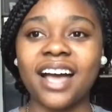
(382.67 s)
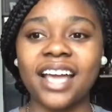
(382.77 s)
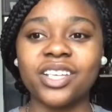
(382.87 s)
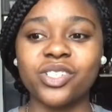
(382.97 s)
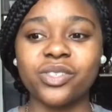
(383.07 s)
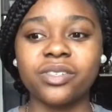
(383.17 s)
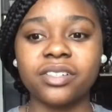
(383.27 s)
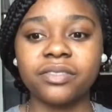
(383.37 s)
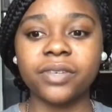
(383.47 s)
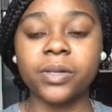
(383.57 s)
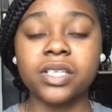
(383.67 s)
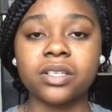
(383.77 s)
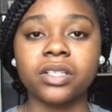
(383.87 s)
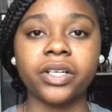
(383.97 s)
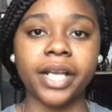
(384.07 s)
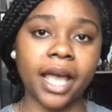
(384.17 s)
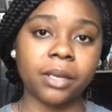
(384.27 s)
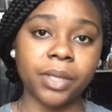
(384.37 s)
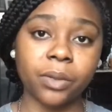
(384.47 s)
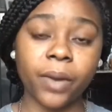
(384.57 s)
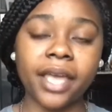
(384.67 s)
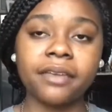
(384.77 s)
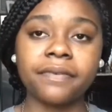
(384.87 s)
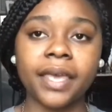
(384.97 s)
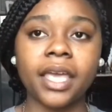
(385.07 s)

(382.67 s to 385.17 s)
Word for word: I need you to focus on learning how to be a wife.